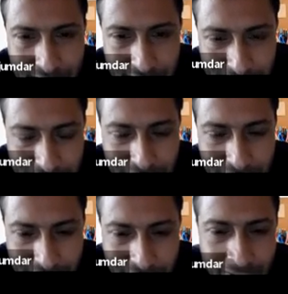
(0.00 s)
So,
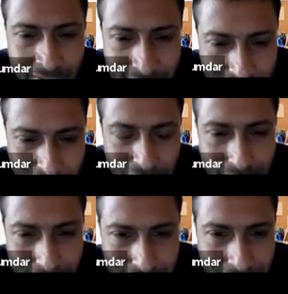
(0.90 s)
so
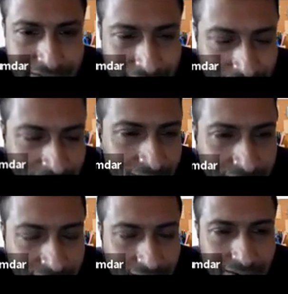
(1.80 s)
basically,
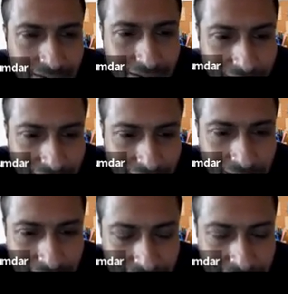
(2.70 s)

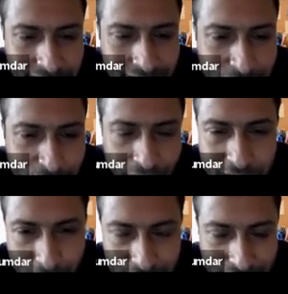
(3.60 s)
G is quite sparse.